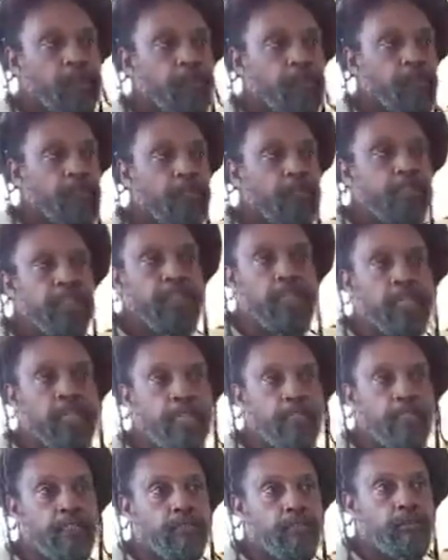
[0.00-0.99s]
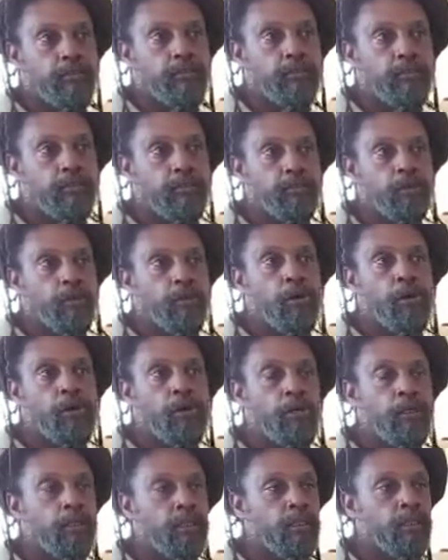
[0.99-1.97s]
things together,
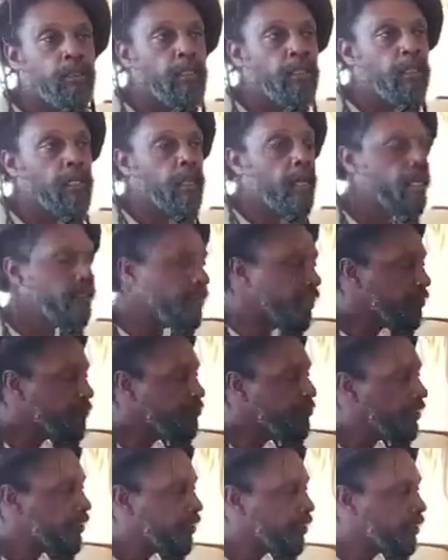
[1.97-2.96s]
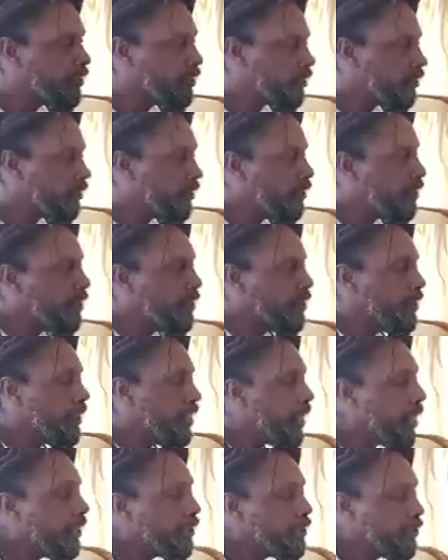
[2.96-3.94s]
or as I've written, the
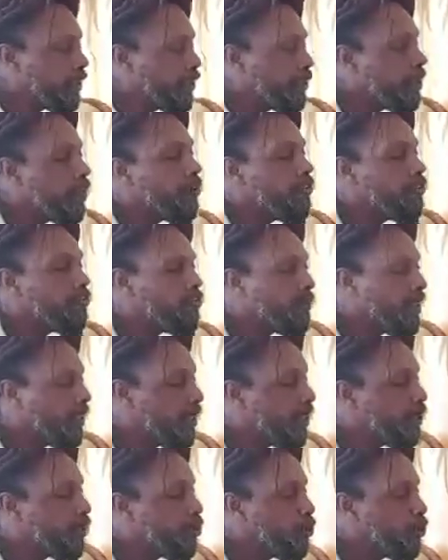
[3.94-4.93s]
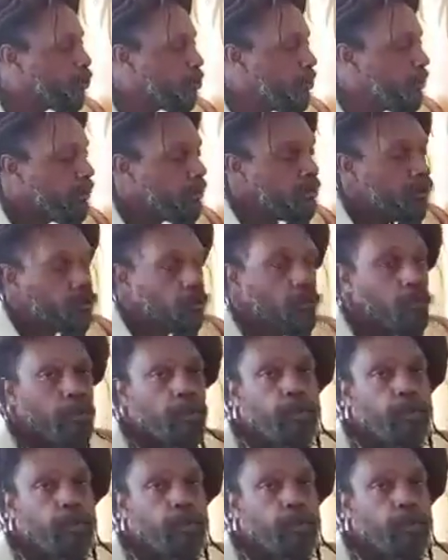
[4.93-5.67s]
action of being joined or